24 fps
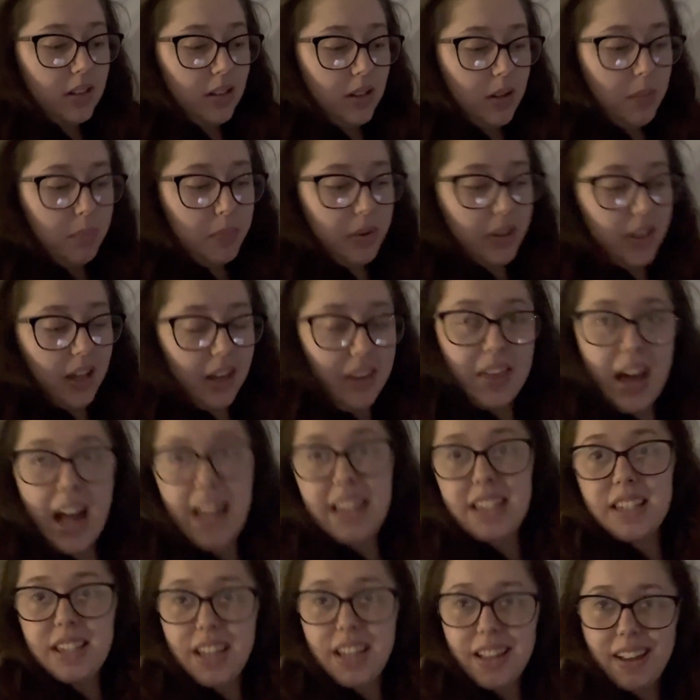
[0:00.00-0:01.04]
but like
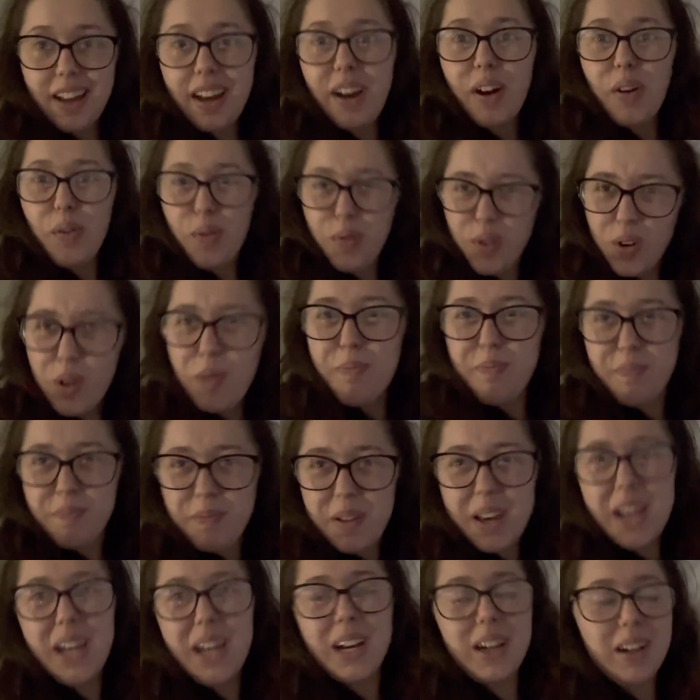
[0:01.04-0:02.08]
that's the like real
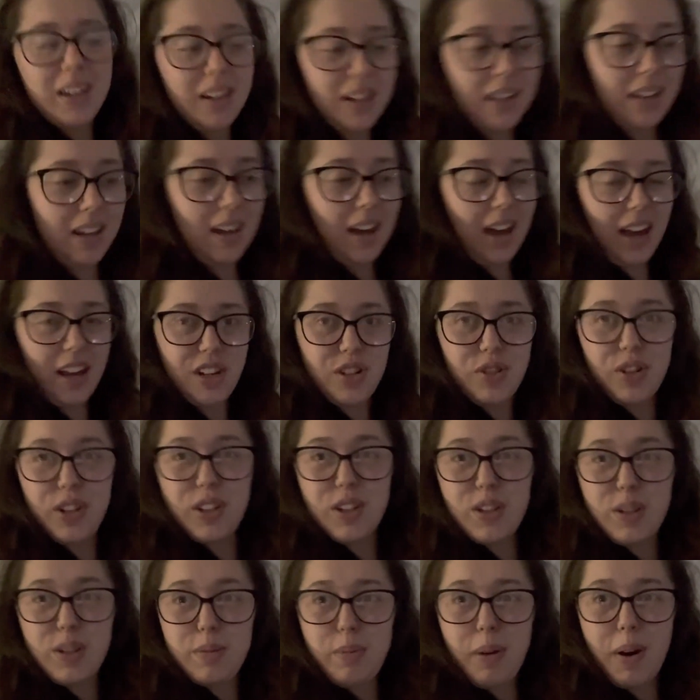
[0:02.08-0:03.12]
big
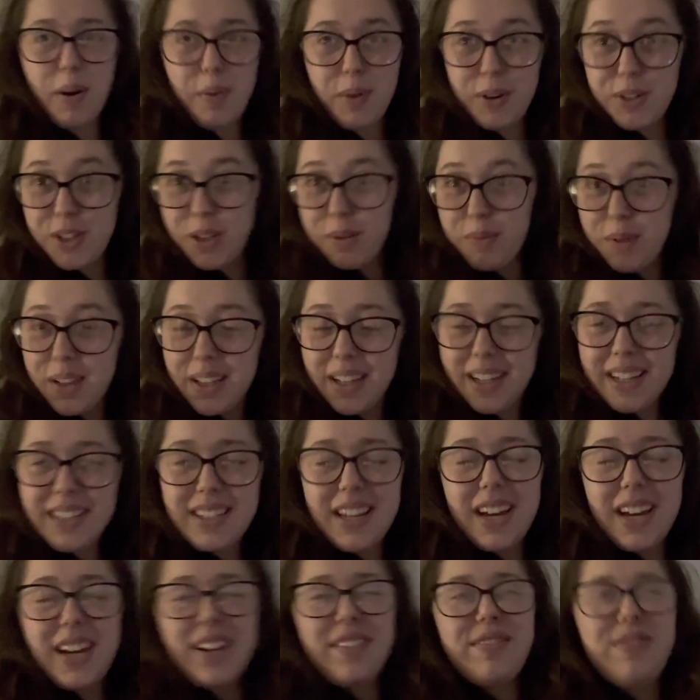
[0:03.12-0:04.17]
entrance part, which I'm really
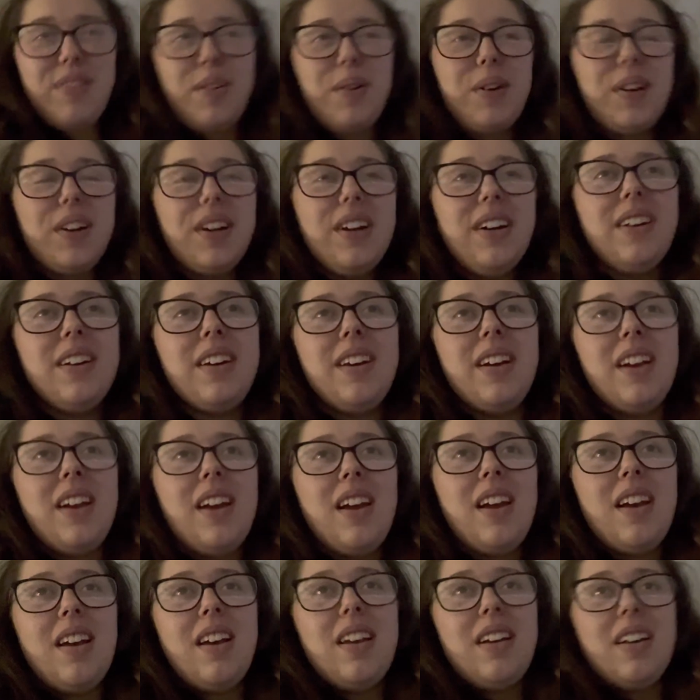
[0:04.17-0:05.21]
excited for.
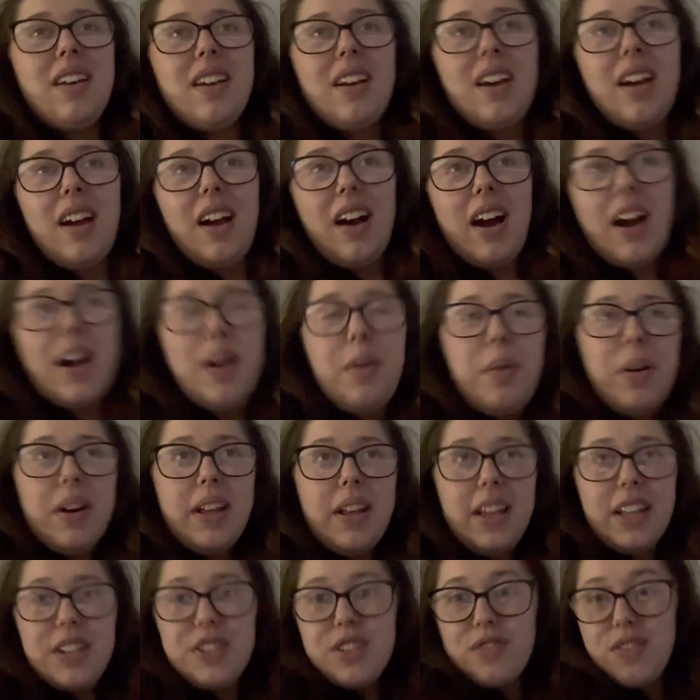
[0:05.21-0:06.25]
I want
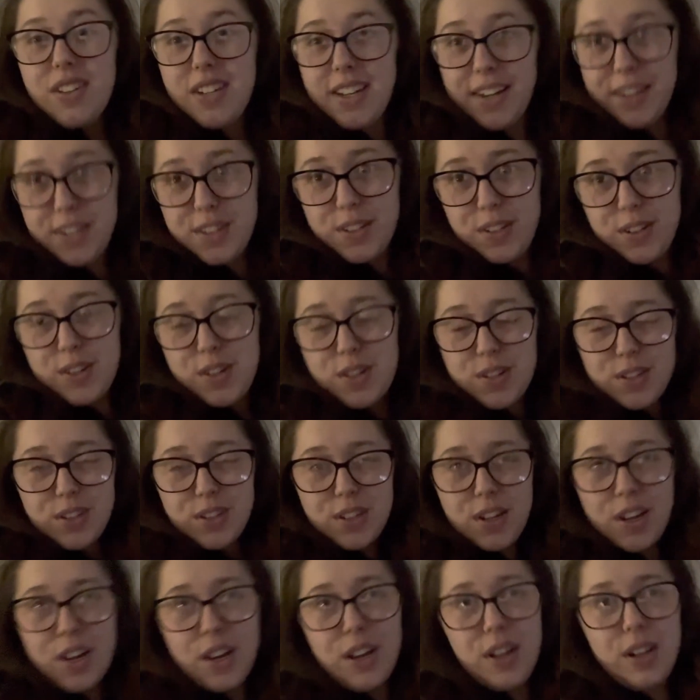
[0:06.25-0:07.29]
each of the dancers
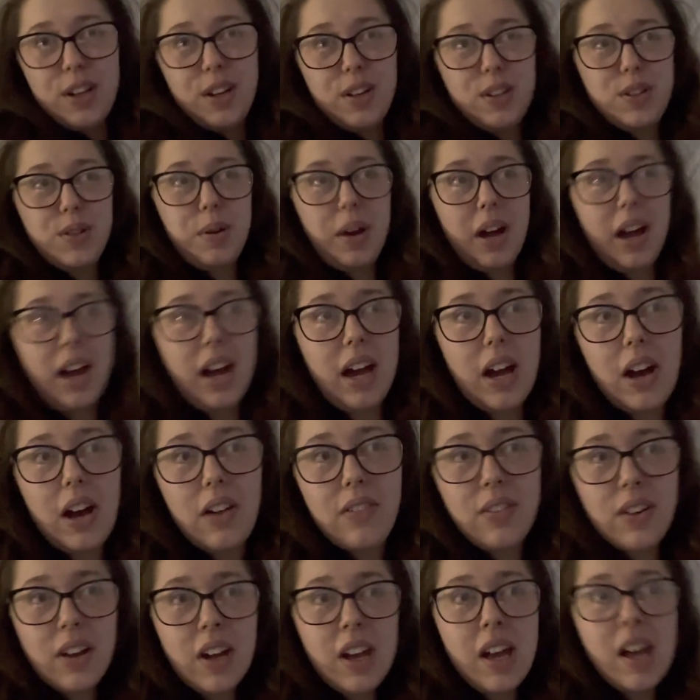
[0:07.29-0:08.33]
to have
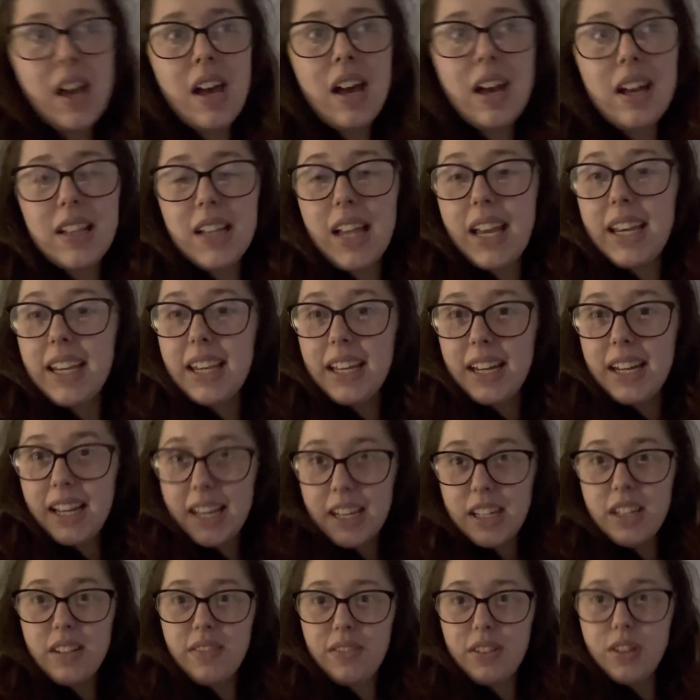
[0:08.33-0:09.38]
like an
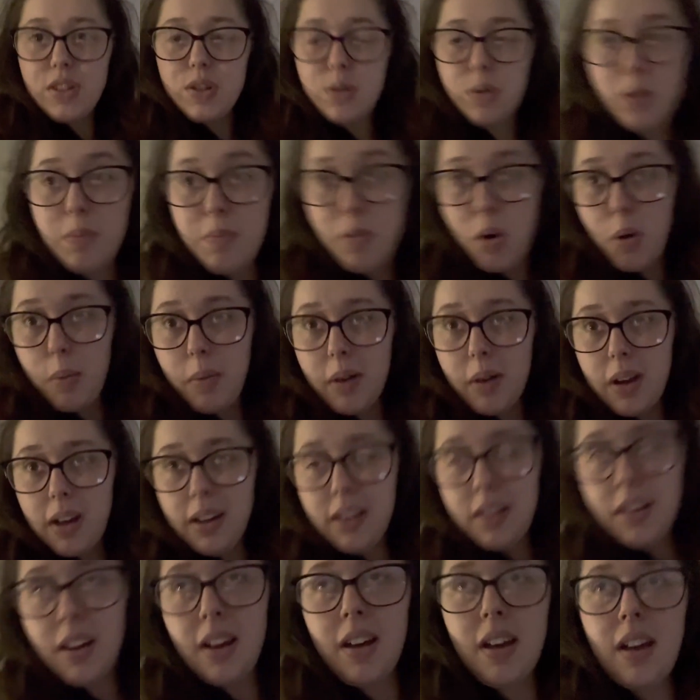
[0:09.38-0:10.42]
individual moment.
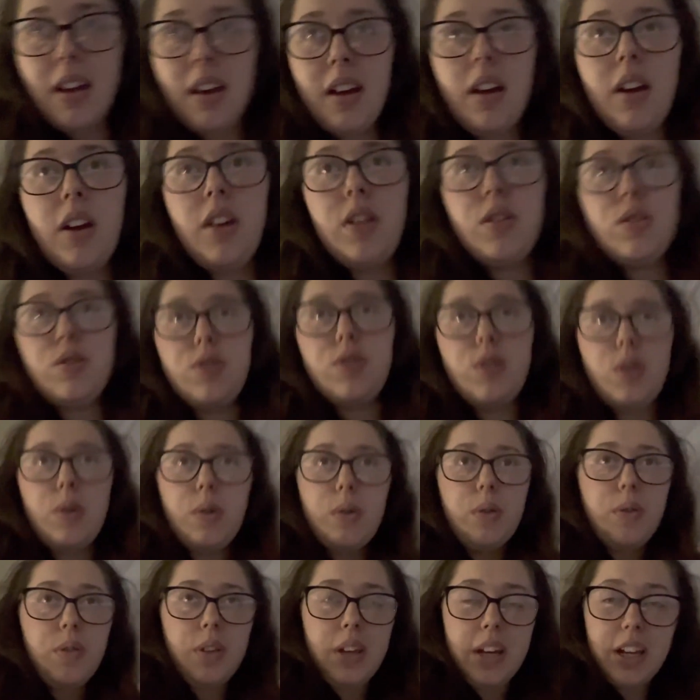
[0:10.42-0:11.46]
So
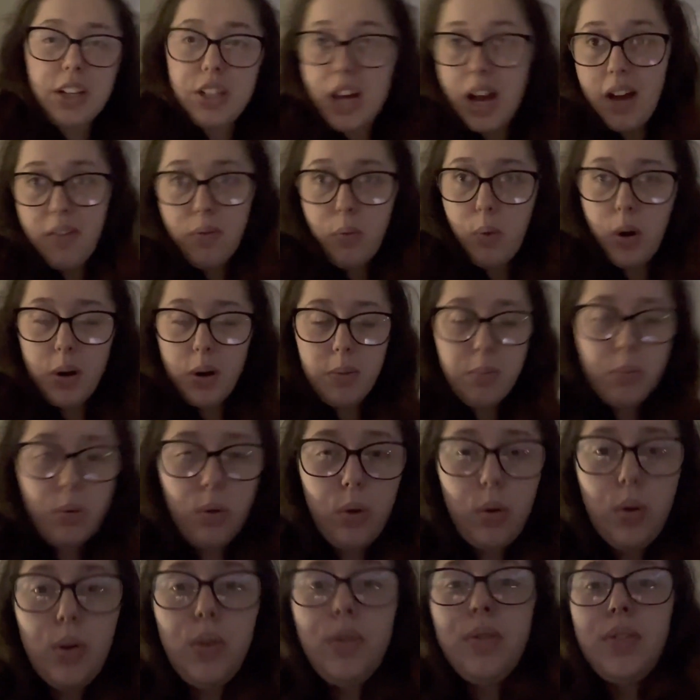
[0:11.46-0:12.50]
they each have one
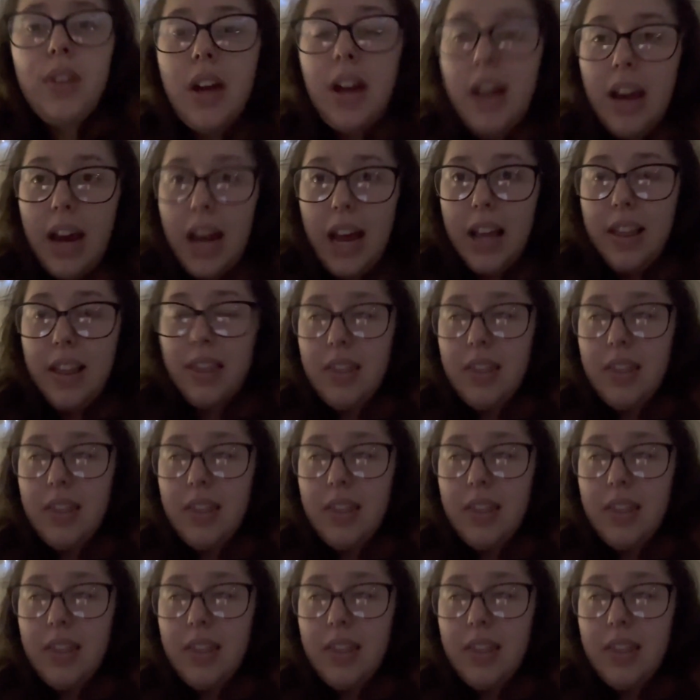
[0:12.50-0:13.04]
move and